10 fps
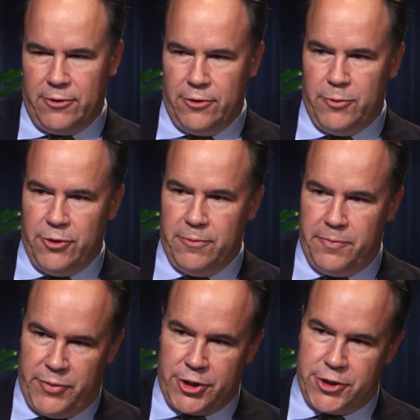global
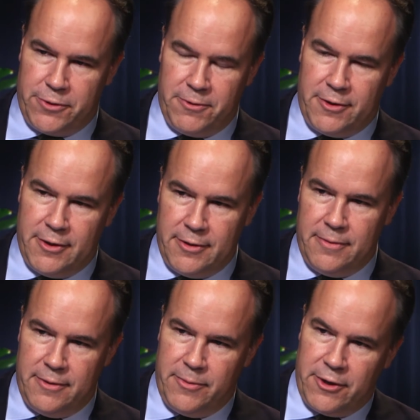picture with
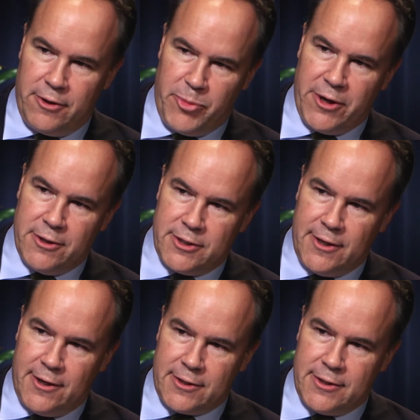the Paris
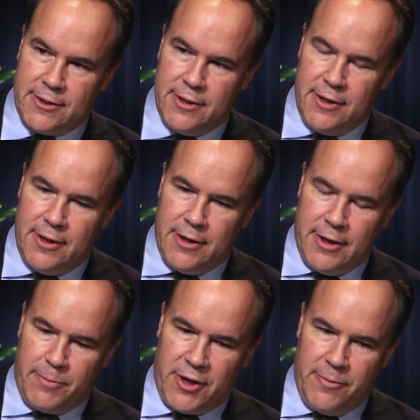talks
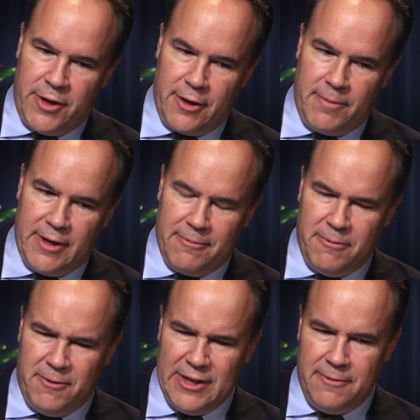upcoming. I mean,
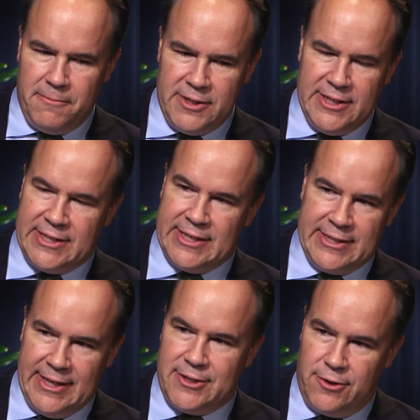what does
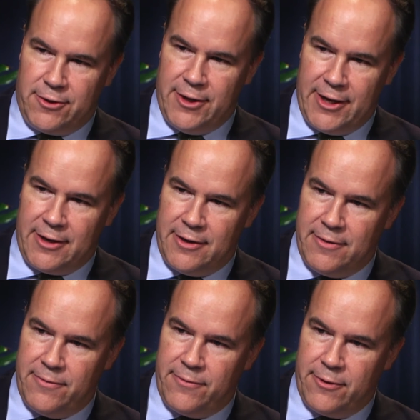success look like
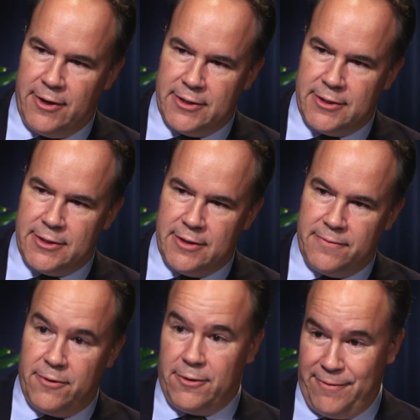for us,
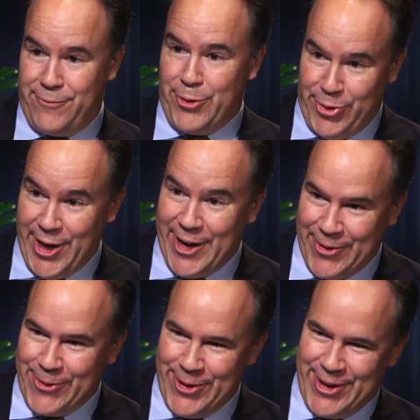for the
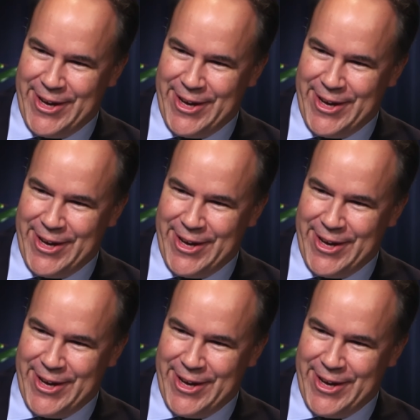planet, really,